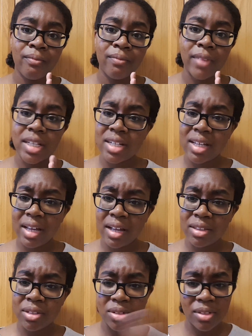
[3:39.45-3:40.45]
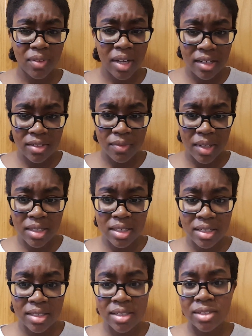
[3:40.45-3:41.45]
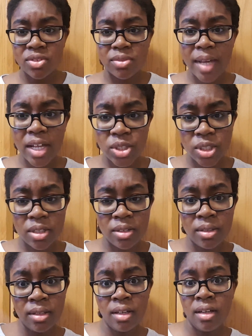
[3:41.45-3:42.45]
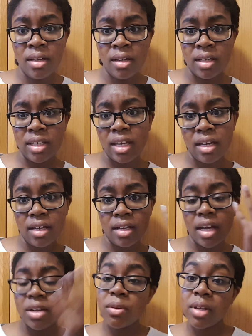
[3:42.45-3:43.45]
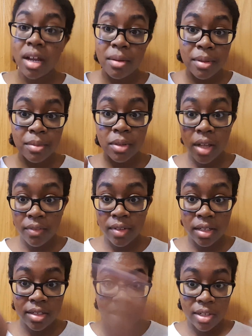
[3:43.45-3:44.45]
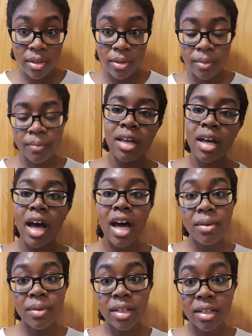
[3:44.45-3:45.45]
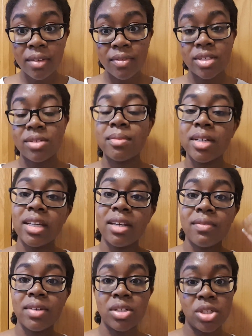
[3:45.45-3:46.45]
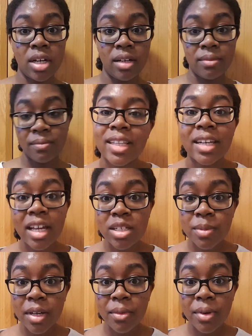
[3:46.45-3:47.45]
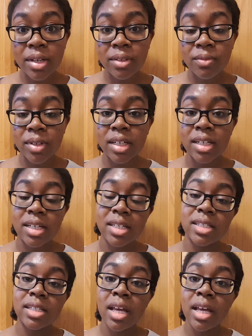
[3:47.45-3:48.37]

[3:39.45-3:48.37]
That's all I got. There are different kinds of Londons. There's magic. Yeah, I know a lot of people love it, so I want to love it, so I'm going to give it a shot. The next book I want to read is